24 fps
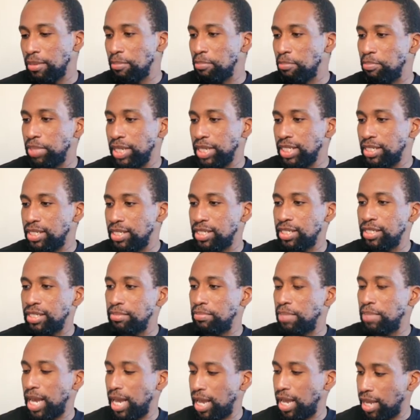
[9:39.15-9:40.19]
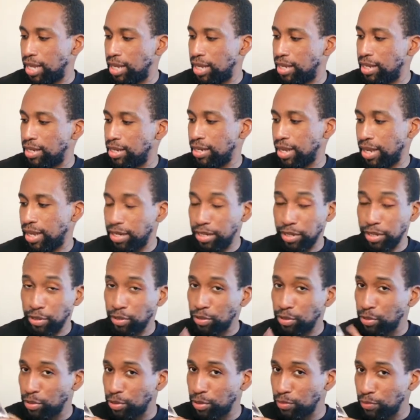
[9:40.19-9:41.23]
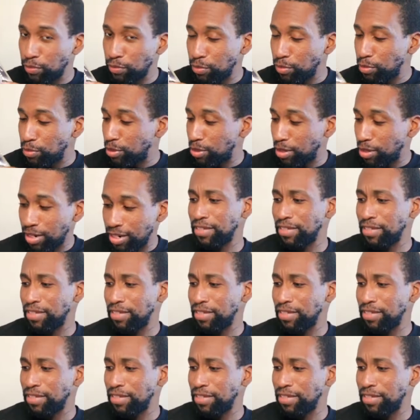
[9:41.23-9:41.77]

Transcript: Binti by Nnedi Okorafor.